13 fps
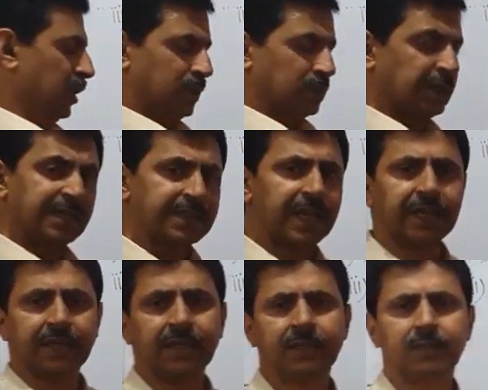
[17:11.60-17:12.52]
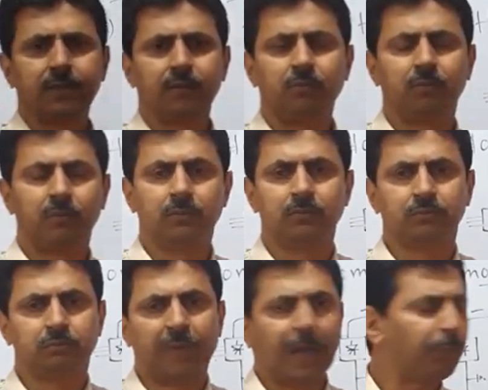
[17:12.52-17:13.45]
Just like in
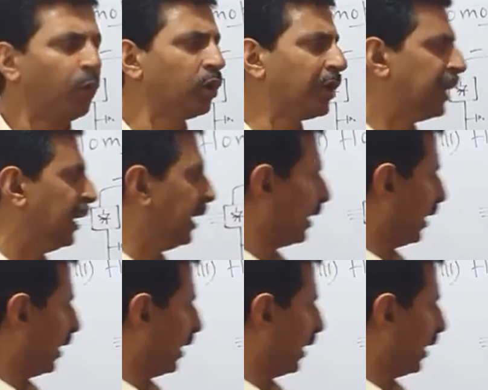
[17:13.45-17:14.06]
bipolar link,